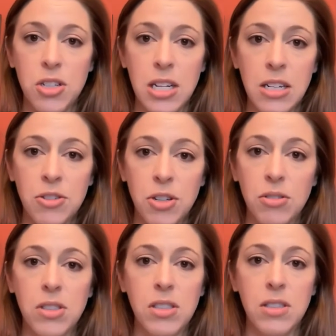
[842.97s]
to
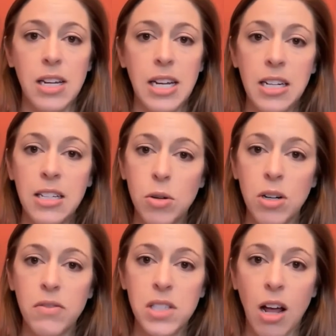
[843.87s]
introduce any sort
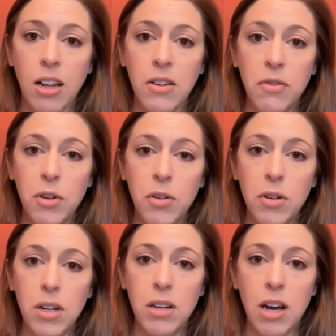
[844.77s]
of solid
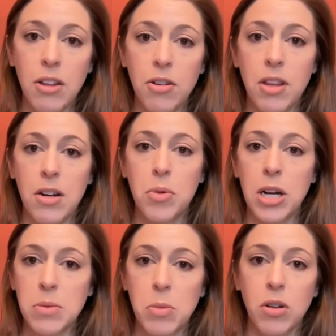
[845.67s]
food other than
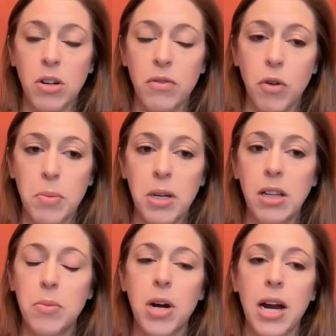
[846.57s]
breast milk or
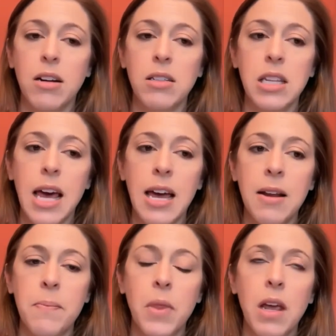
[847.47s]
formula prior to
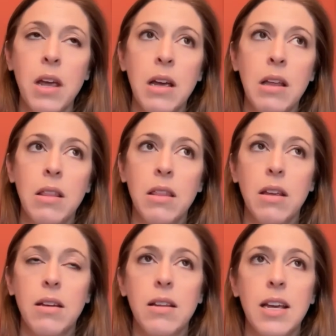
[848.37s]
that.
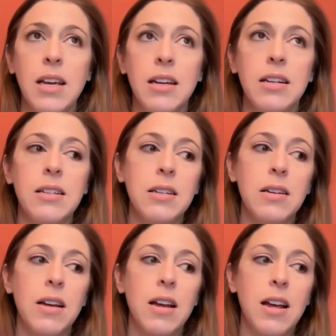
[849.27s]
And
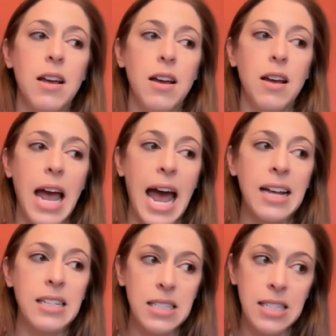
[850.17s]

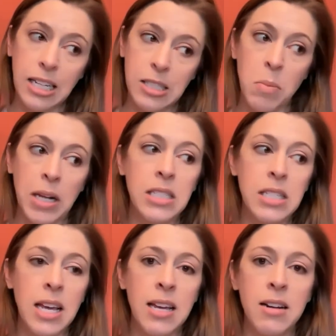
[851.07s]
at 6
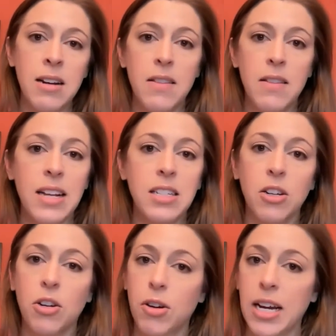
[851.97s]
months, then that's a
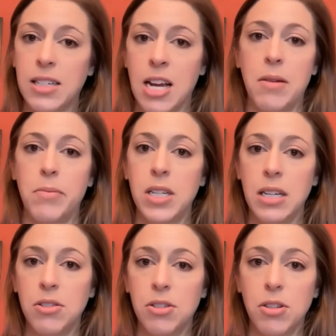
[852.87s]
great time to
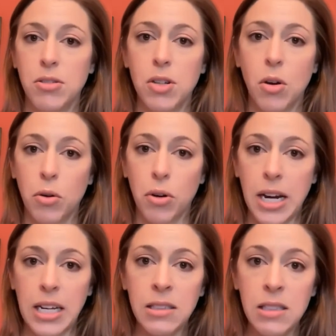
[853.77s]
introduce whole
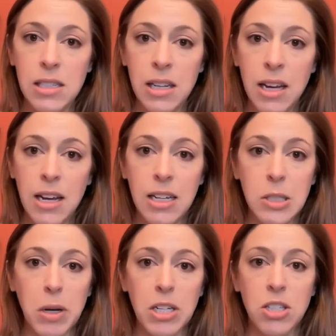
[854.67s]
grains,
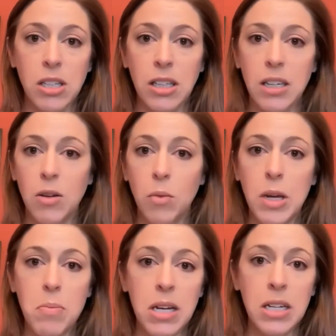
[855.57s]
especially
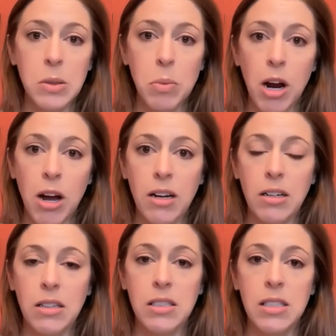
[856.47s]
wheat-based
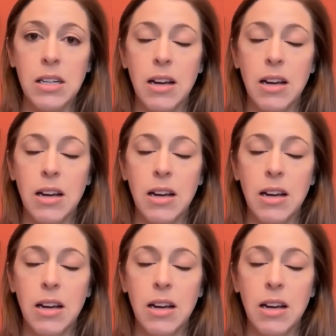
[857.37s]
products.